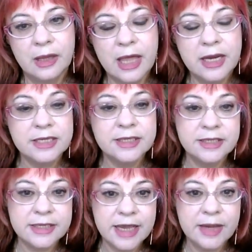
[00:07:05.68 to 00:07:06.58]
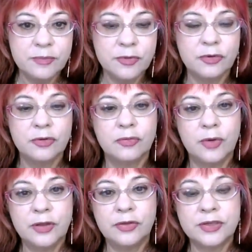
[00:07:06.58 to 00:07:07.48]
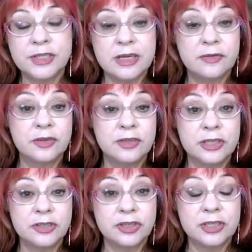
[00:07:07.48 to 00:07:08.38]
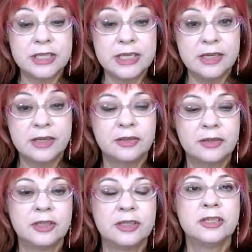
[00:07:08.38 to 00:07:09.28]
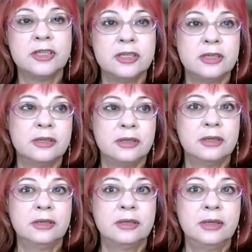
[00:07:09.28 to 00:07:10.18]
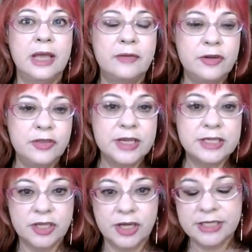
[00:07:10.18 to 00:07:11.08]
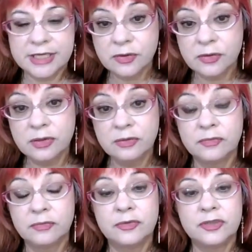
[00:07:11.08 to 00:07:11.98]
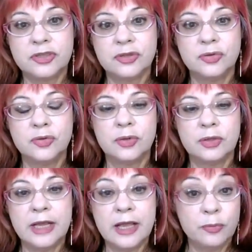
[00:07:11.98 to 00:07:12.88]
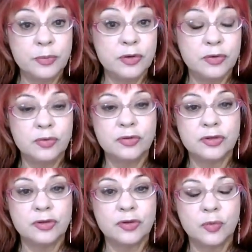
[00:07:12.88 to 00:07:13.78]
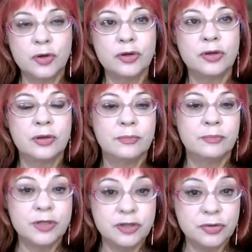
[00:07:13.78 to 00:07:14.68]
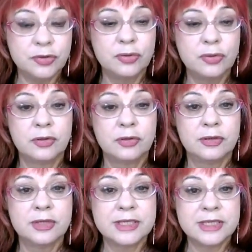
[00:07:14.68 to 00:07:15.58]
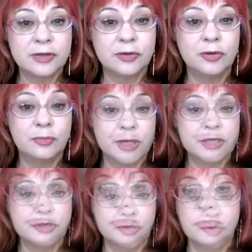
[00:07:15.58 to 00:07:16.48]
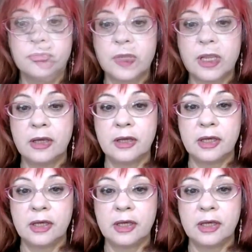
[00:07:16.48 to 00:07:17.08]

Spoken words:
And it's the same with the set of conditions here. Everything is ideal to help you to do the work, but you still must do the work.